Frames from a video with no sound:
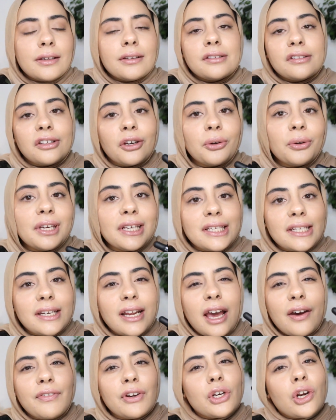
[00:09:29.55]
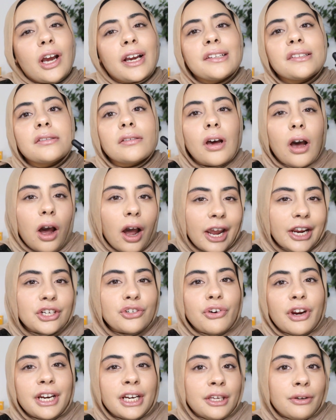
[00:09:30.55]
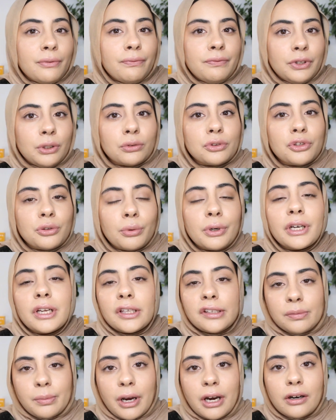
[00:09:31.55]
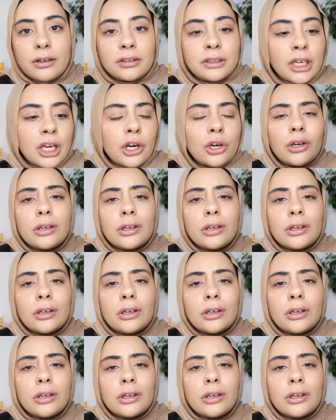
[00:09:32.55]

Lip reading: So it did have a nice hydrating feel to it as well.